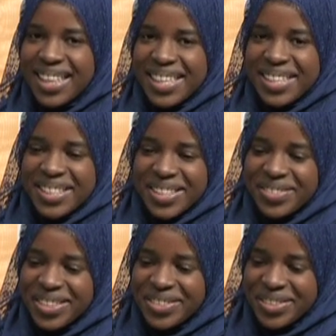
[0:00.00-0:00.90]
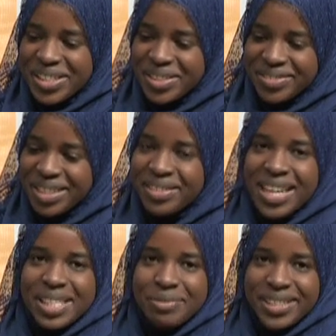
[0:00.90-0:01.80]
Thank you so much for welcoming me. I'm
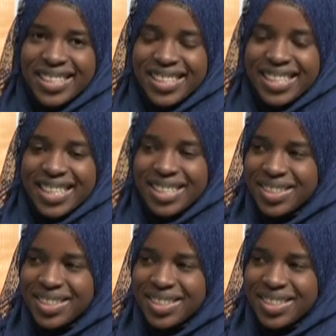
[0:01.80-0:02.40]
glad to be here today.